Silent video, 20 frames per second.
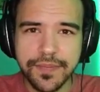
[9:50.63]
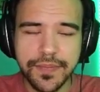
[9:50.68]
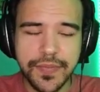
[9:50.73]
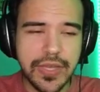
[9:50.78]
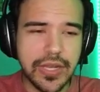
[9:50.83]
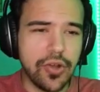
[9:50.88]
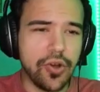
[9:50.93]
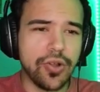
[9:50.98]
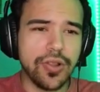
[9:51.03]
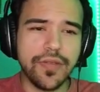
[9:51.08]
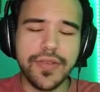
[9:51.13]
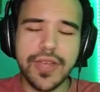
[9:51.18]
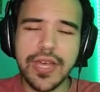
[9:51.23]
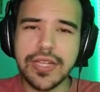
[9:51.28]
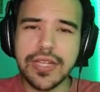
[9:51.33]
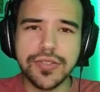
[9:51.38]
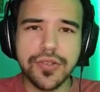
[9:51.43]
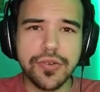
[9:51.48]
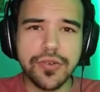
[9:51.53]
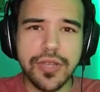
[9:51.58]
And all of that
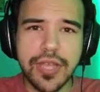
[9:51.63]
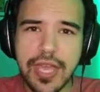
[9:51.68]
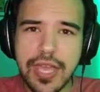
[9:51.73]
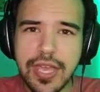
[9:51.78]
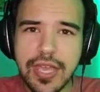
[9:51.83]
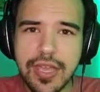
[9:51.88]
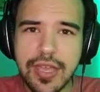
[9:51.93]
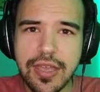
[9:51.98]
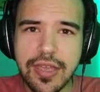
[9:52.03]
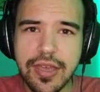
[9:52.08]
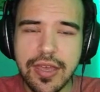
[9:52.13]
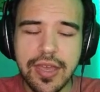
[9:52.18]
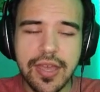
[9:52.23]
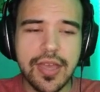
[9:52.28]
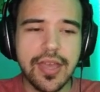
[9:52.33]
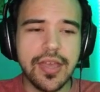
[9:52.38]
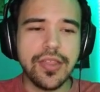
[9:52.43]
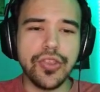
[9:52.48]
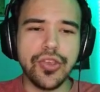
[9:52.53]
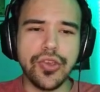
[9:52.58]
is okay.
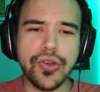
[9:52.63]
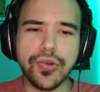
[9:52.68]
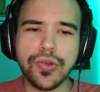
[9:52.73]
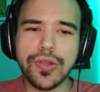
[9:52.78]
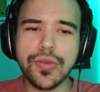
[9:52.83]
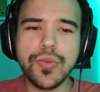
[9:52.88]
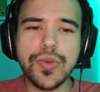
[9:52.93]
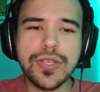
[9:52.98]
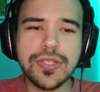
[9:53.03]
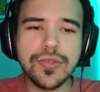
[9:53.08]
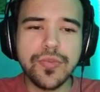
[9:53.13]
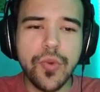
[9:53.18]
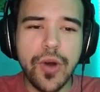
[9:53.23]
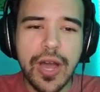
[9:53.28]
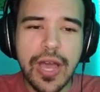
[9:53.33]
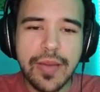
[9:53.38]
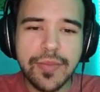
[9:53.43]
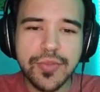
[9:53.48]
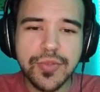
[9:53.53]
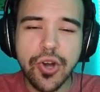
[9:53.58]
The only reason why
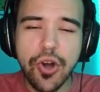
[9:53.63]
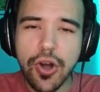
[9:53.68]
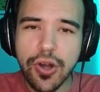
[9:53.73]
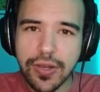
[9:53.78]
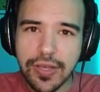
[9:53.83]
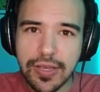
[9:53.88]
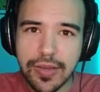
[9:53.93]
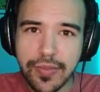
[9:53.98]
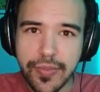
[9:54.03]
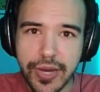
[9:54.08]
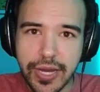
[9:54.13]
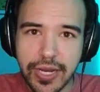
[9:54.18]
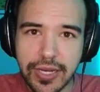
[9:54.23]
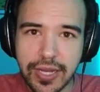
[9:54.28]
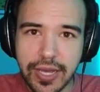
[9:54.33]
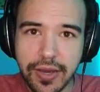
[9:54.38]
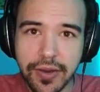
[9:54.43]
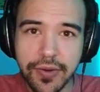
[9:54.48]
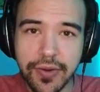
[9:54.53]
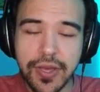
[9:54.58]
I'm talking about it
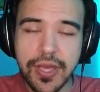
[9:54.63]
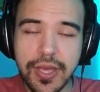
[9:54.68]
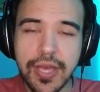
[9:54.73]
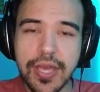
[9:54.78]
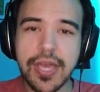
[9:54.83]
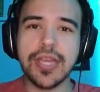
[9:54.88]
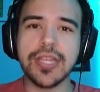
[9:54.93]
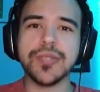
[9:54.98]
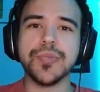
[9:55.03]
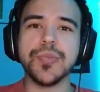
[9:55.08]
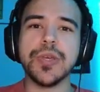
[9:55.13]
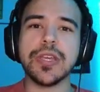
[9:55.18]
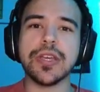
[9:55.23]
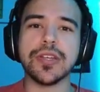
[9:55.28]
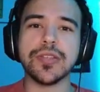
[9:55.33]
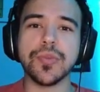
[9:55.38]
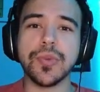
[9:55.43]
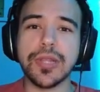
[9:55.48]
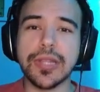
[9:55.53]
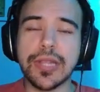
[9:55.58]
now is
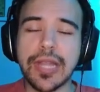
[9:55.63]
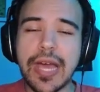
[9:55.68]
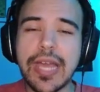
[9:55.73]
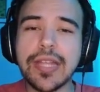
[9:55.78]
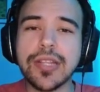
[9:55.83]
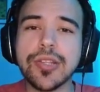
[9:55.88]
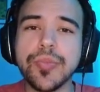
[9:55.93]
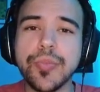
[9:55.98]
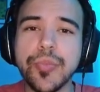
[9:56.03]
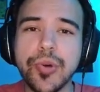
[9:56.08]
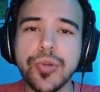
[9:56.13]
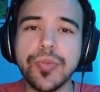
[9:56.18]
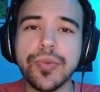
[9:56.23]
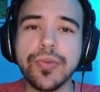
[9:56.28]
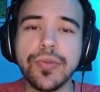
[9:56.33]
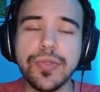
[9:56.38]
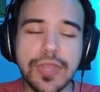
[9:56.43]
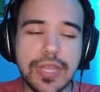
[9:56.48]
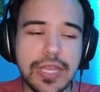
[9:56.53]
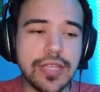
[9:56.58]
because we like to put
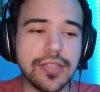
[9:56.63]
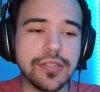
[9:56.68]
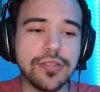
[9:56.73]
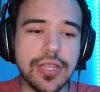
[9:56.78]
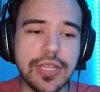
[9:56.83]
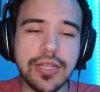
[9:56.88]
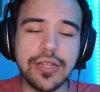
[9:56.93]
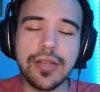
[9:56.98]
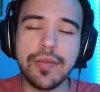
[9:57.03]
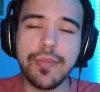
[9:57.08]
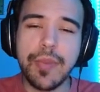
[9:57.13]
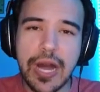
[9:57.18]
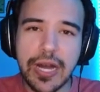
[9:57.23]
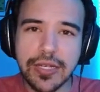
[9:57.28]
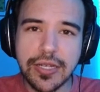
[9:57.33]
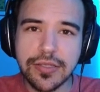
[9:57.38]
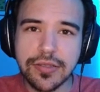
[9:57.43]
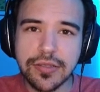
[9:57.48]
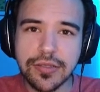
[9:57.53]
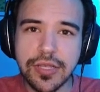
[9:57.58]
things into
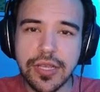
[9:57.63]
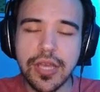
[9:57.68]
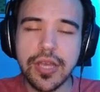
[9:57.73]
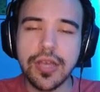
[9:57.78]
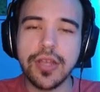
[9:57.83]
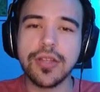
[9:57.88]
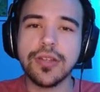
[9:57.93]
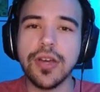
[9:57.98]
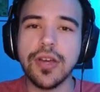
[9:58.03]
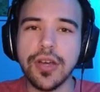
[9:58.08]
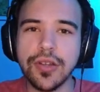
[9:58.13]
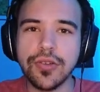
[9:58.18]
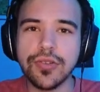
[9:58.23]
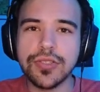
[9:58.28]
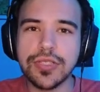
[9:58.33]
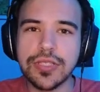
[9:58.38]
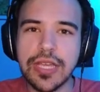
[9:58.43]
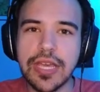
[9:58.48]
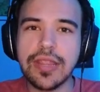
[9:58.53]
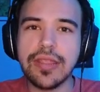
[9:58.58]
boxes to
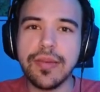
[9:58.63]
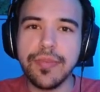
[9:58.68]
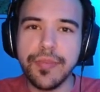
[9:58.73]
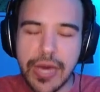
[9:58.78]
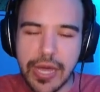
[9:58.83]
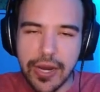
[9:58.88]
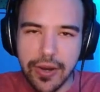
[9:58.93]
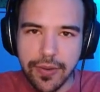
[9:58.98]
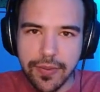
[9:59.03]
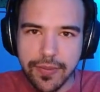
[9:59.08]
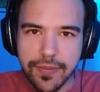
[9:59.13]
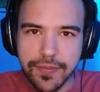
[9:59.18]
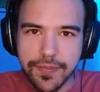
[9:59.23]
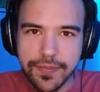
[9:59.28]
understand them better.